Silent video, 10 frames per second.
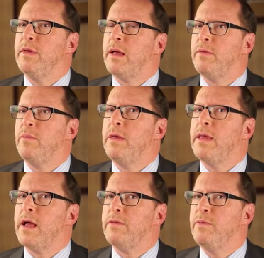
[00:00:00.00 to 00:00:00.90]

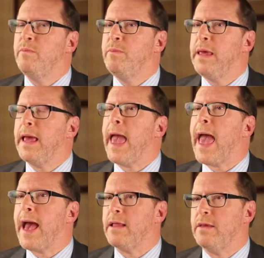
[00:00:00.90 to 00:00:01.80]
not being
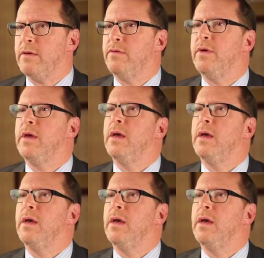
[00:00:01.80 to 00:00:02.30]
active